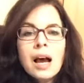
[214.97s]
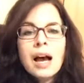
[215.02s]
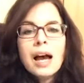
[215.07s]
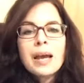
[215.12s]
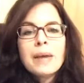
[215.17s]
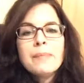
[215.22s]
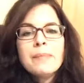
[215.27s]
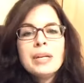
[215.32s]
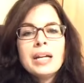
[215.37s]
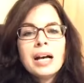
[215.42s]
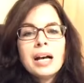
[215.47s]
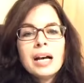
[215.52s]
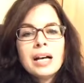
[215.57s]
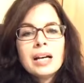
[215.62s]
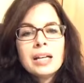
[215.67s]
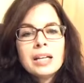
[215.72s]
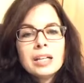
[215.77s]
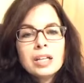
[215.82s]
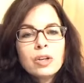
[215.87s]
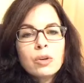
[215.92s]
I'm
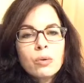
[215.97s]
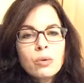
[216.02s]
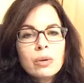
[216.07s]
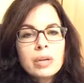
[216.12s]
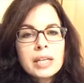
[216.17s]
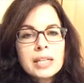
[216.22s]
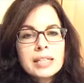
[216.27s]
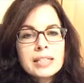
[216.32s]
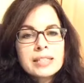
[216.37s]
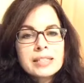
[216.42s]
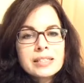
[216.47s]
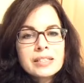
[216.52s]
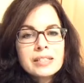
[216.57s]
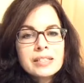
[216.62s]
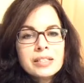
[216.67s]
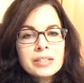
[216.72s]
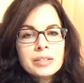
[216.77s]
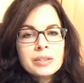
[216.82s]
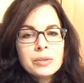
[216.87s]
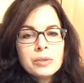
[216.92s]
not going
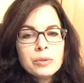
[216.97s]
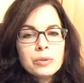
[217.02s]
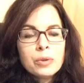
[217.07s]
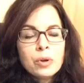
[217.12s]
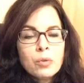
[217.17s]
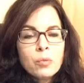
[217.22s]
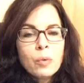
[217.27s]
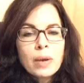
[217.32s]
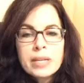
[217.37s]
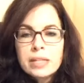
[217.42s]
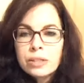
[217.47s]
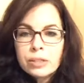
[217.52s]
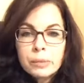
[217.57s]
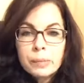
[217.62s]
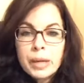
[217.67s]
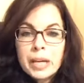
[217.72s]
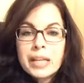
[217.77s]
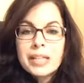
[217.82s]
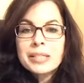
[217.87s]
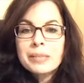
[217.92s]
to wait until
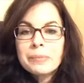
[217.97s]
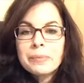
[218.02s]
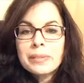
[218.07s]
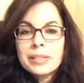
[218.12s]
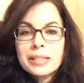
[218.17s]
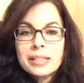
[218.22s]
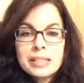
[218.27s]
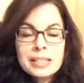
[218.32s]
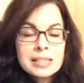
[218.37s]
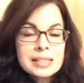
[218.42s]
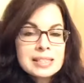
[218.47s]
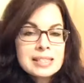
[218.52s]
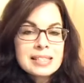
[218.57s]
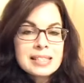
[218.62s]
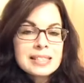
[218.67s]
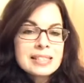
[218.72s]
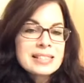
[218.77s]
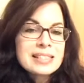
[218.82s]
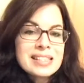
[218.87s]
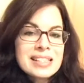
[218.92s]
my husband
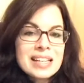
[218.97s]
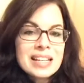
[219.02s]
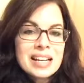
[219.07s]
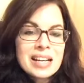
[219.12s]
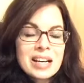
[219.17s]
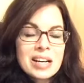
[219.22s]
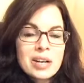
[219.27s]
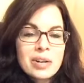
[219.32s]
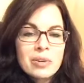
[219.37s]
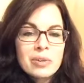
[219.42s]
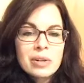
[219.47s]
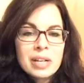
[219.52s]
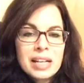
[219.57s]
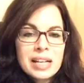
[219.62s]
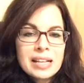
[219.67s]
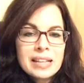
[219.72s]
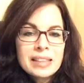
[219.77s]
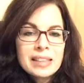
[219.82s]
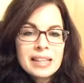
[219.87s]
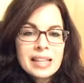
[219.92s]
sits down
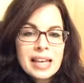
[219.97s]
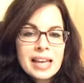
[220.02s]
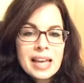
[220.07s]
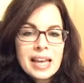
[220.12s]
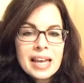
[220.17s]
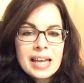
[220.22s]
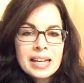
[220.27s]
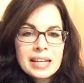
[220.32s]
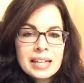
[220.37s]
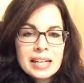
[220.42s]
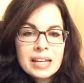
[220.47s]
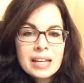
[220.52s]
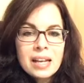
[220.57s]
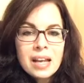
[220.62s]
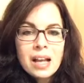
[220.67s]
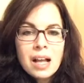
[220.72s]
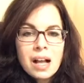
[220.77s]
and then